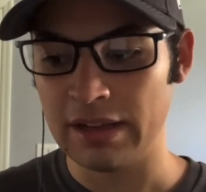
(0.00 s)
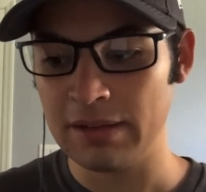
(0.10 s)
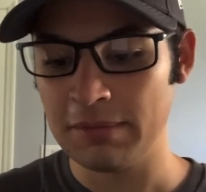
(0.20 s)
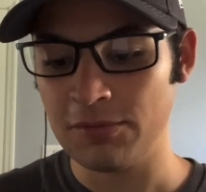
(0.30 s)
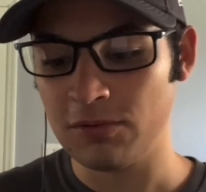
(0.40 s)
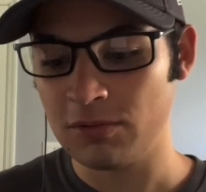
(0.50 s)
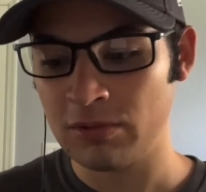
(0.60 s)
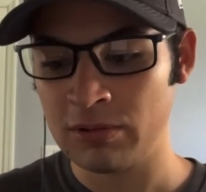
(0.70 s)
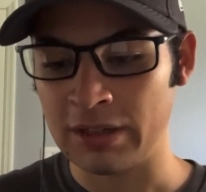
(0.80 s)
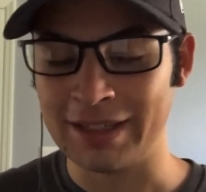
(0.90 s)

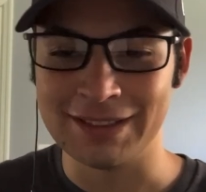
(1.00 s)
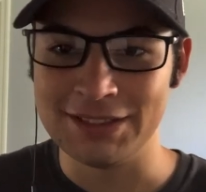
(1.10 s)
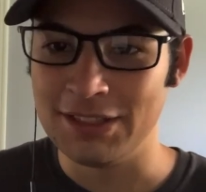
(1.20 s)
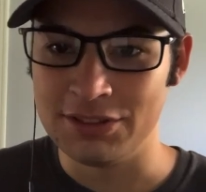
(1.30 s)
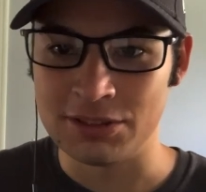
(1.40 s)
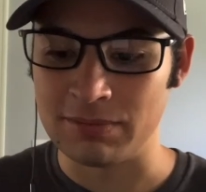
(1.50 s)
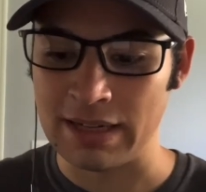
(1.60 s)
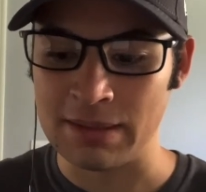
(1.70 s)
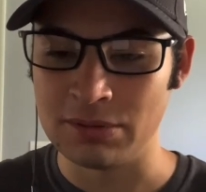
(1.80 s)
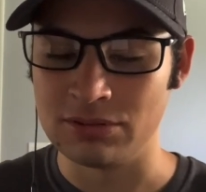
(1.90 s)
Before I continue to
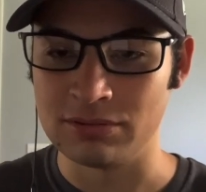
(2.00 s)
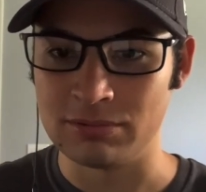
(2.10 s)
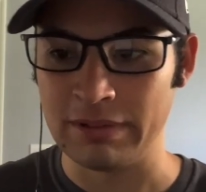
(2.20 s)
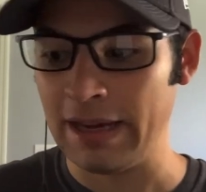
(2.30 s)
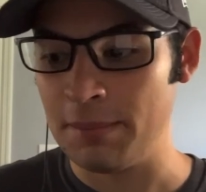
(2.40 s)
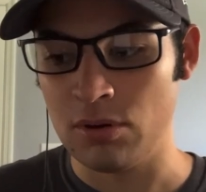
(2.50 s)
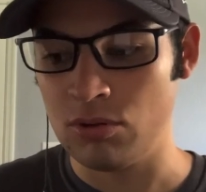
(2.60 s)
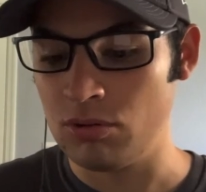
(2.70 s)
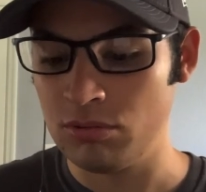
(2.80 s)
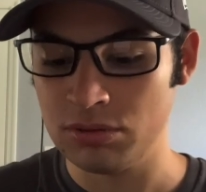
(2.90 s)

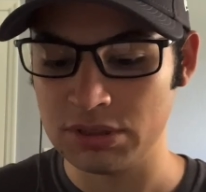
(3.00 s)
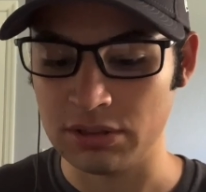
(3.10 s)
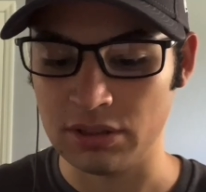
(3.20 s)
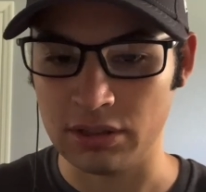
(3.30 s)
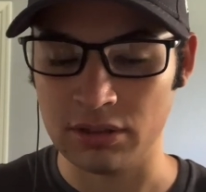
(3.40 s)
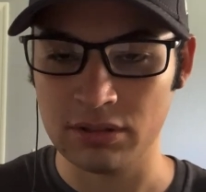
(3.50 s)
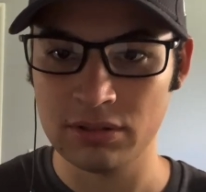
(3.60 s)
ramble something.